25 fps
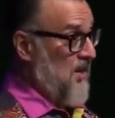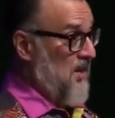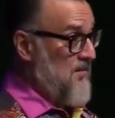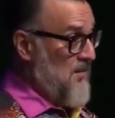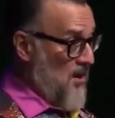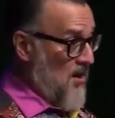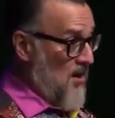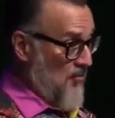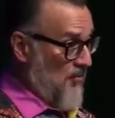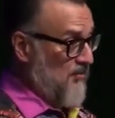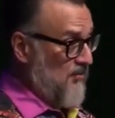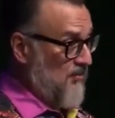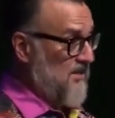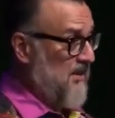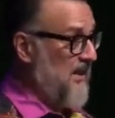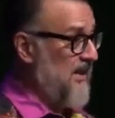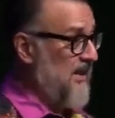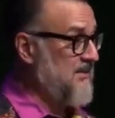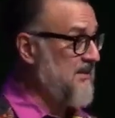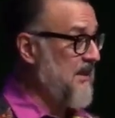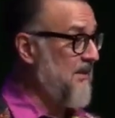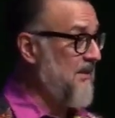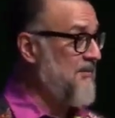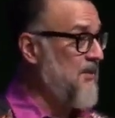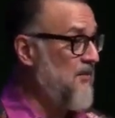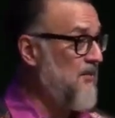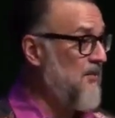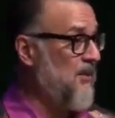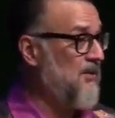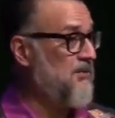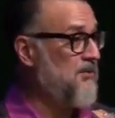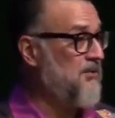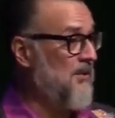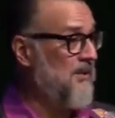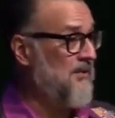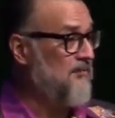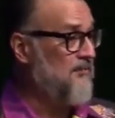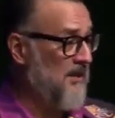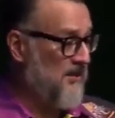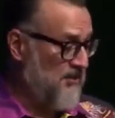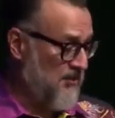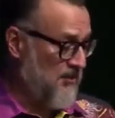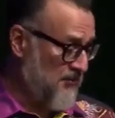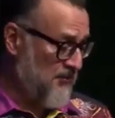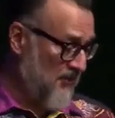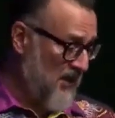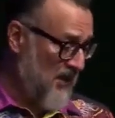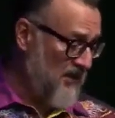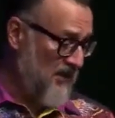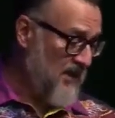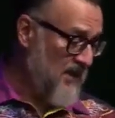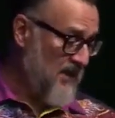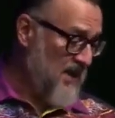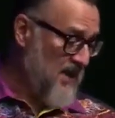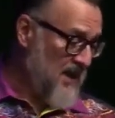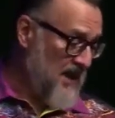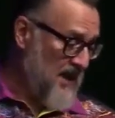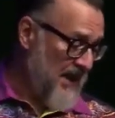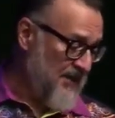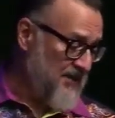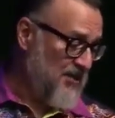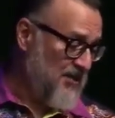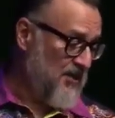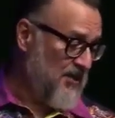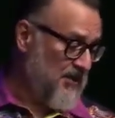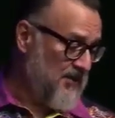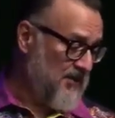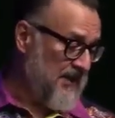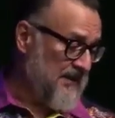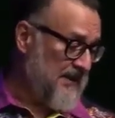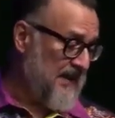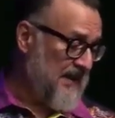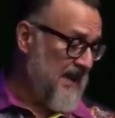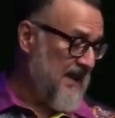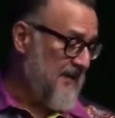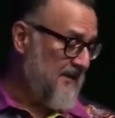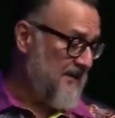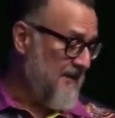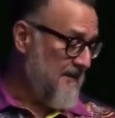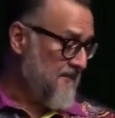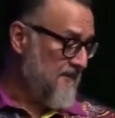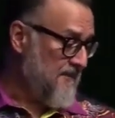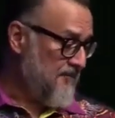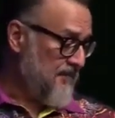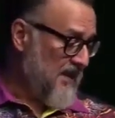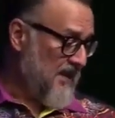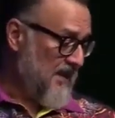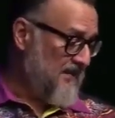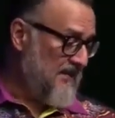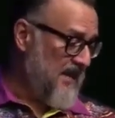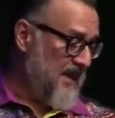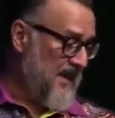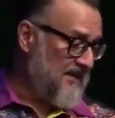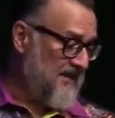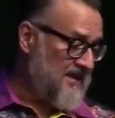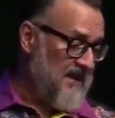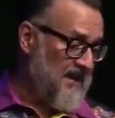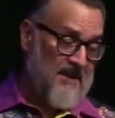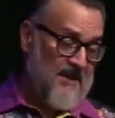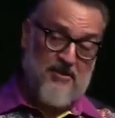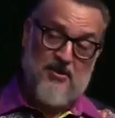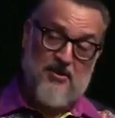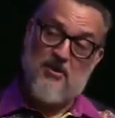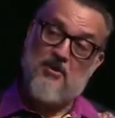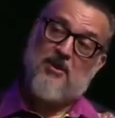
Come on, when was the last time you went to a restaurant and you looked at that, that ticket?